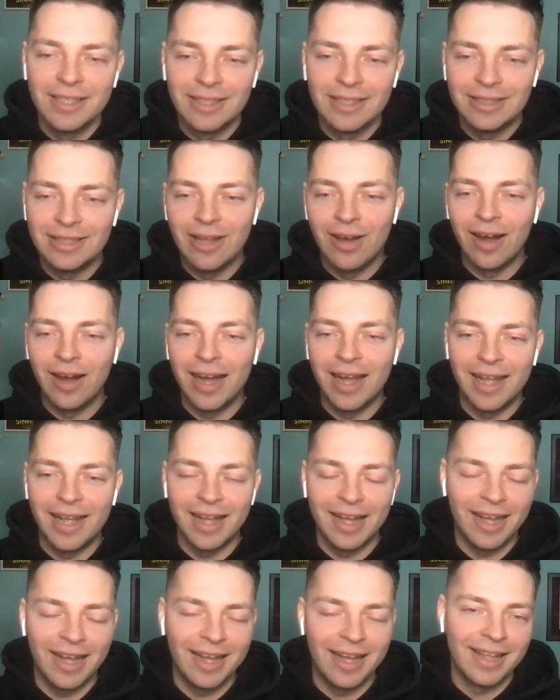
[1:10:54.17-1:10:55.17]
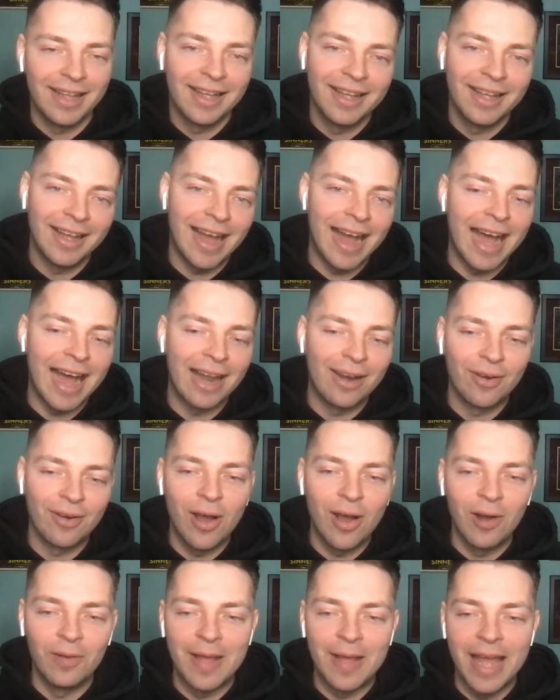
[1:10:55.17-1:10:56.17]
No, I don't
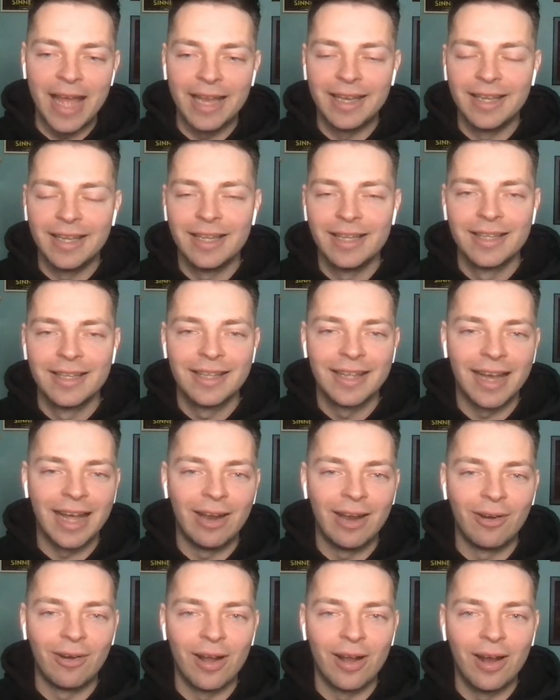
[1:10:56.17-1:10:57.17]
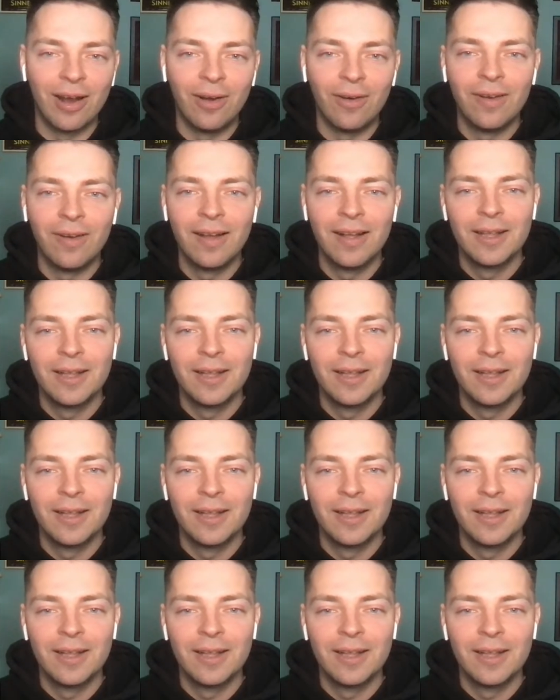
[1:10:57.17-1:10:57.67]
know, man. I don't know.